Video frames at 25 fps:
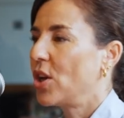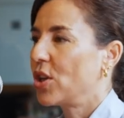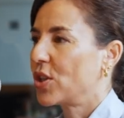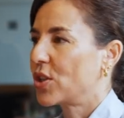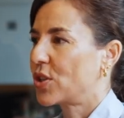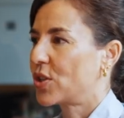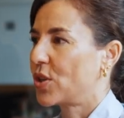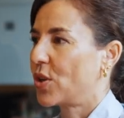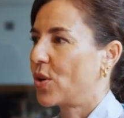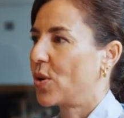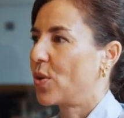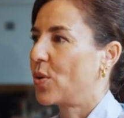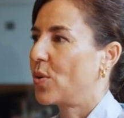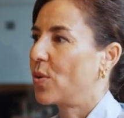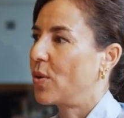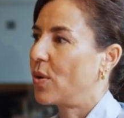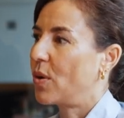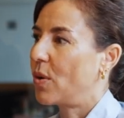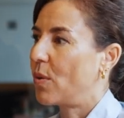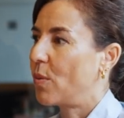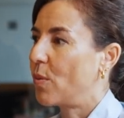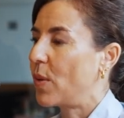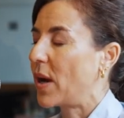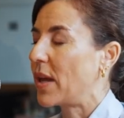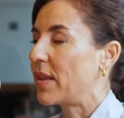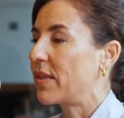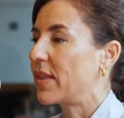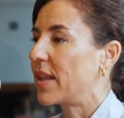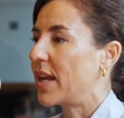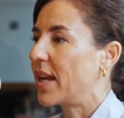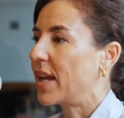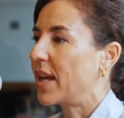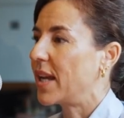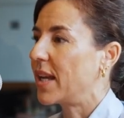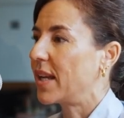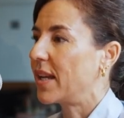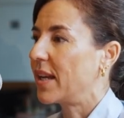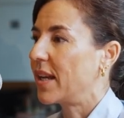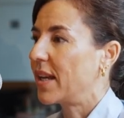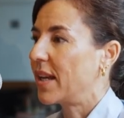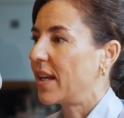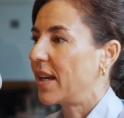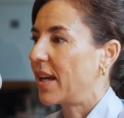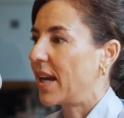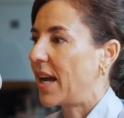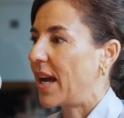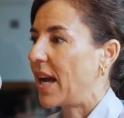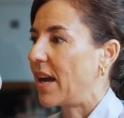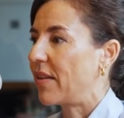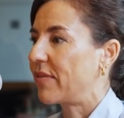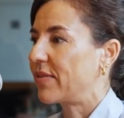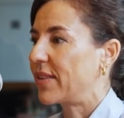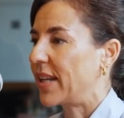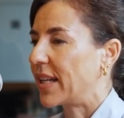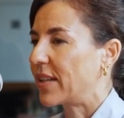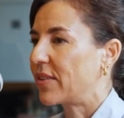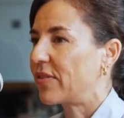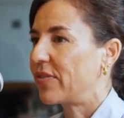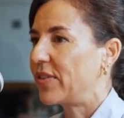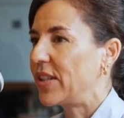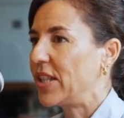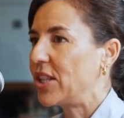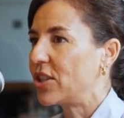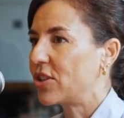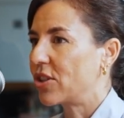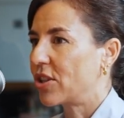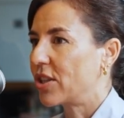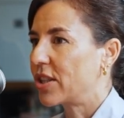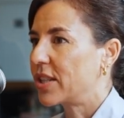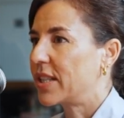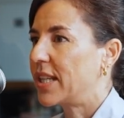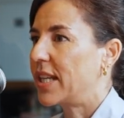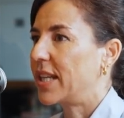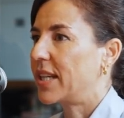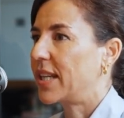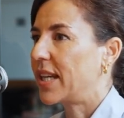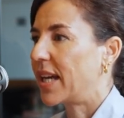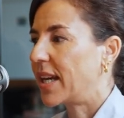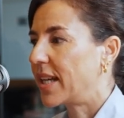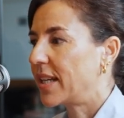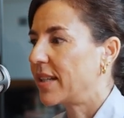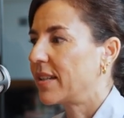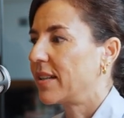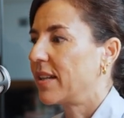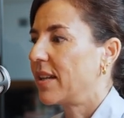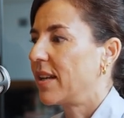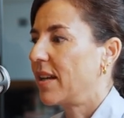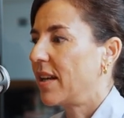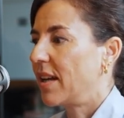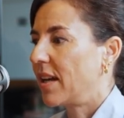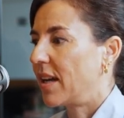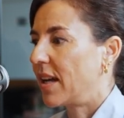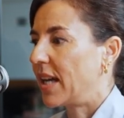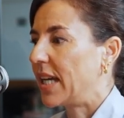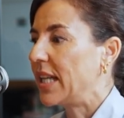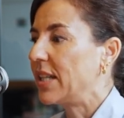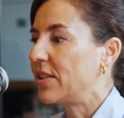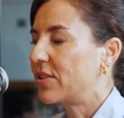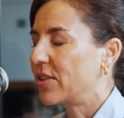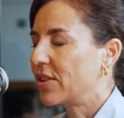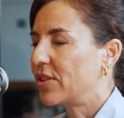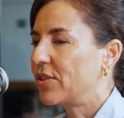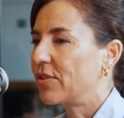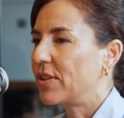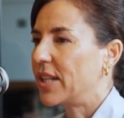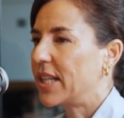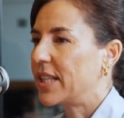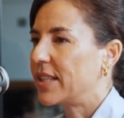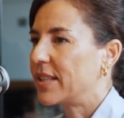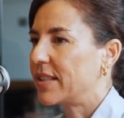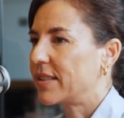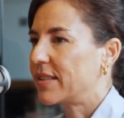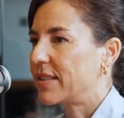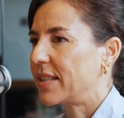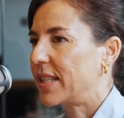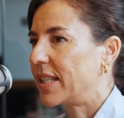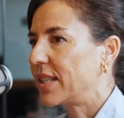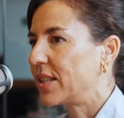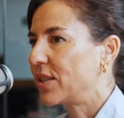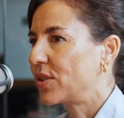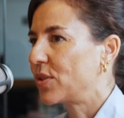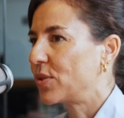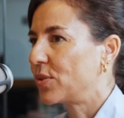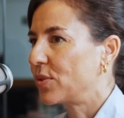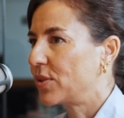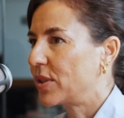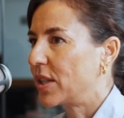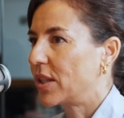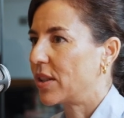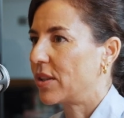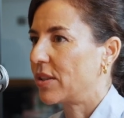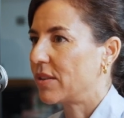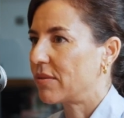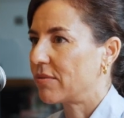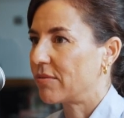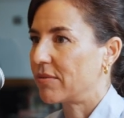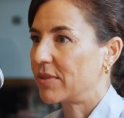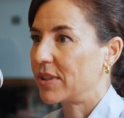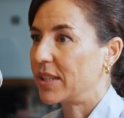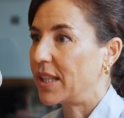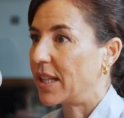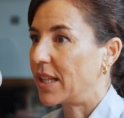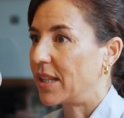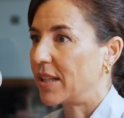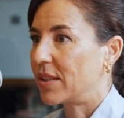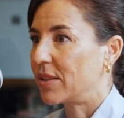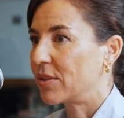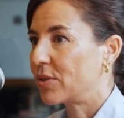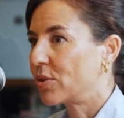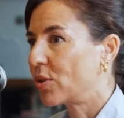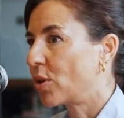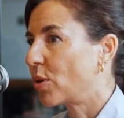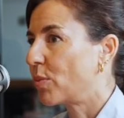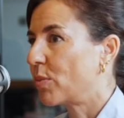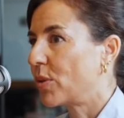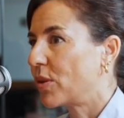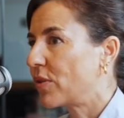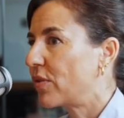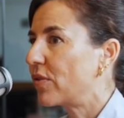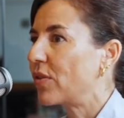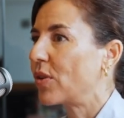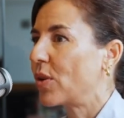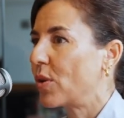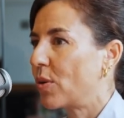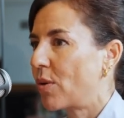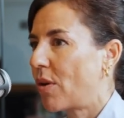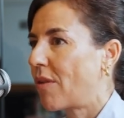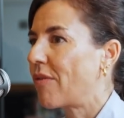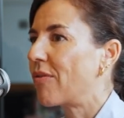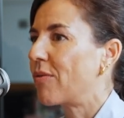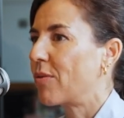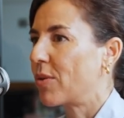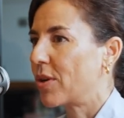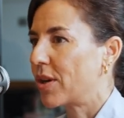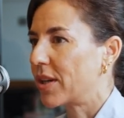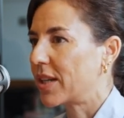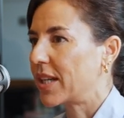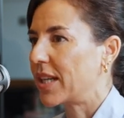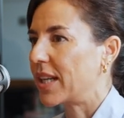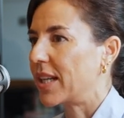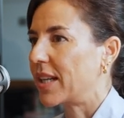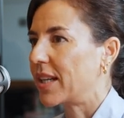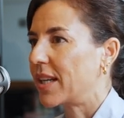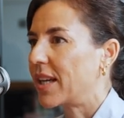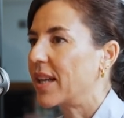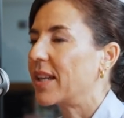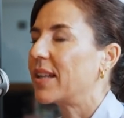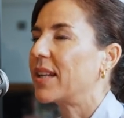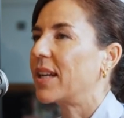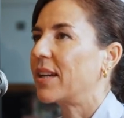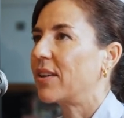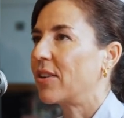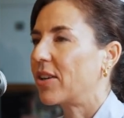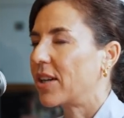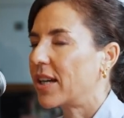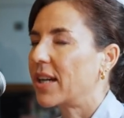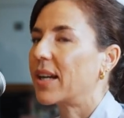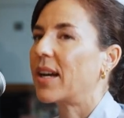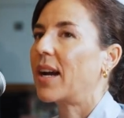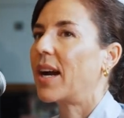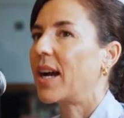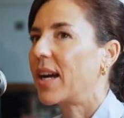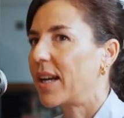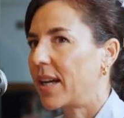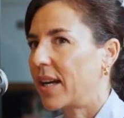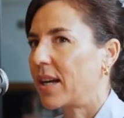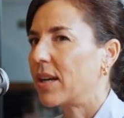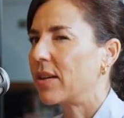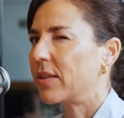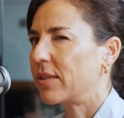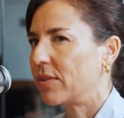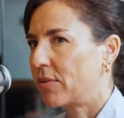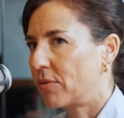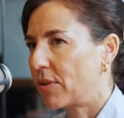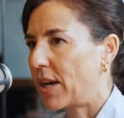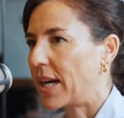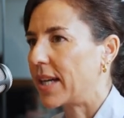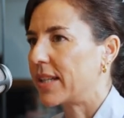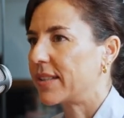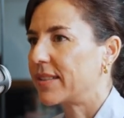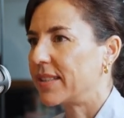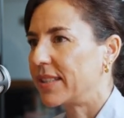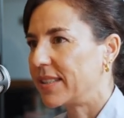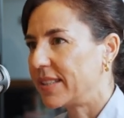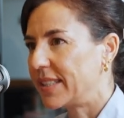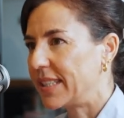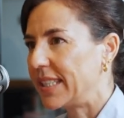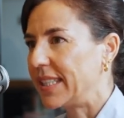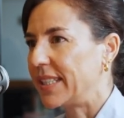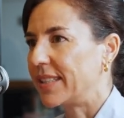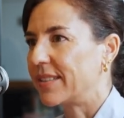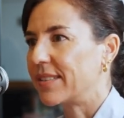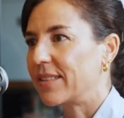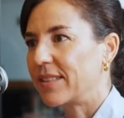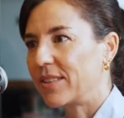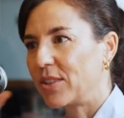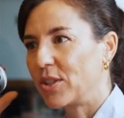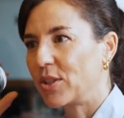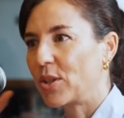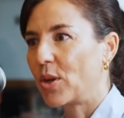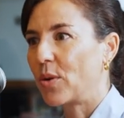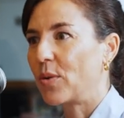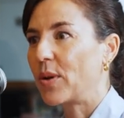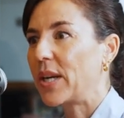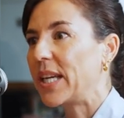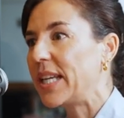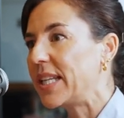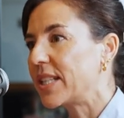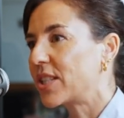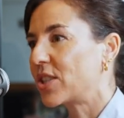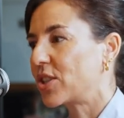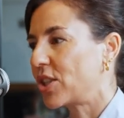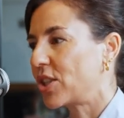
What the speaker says: So when they have that feature, they can integrate it into their normal flow of working. And they are, right, indeed. You know, he's